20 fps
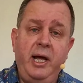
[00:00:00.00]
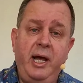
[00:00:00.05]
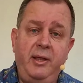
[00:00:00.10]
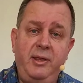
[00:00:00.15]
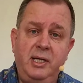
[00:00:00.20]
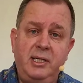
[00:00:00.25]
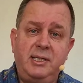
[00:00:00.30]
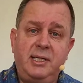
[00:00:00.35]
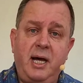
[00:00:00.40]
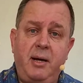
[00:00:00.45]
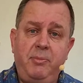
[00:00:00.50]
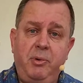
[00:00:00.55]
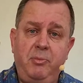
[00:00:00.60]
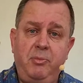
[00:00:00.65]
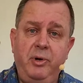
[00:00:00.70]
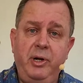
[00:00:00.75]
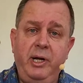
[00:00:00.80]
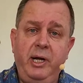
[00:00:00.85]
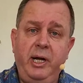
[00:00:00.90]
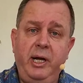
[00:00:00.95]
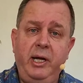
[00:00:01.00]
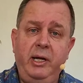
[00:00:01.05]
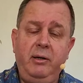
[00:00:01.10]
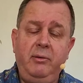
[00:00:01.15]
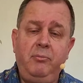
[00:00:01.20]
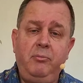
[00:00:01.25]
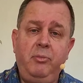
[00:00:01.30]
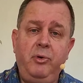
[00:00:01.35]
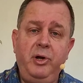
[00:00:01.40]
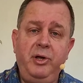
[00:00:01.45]
And this type of
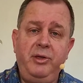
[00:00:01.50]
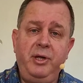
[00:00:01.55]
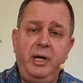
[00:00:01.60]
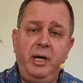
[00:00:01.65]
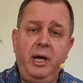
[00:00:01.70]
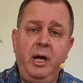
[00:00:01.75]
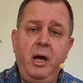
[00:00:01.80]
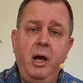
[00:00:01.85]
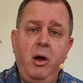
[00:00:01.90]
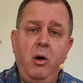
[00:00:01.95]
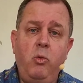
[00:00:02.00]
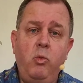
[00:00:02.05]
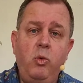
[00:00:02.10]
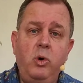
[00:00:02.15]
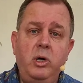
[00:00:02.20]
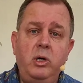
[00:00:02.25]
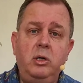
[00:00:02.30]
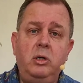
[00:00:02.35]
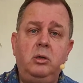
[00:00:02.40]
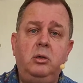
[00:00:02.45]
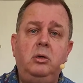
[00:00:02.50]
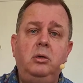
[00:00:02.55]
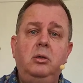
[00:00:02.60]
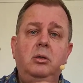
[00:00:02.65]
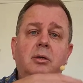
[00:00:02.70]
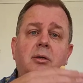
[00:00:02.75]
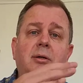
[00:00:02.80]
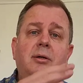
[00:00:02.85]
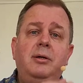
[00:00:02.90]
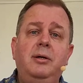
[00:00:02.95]
breathing will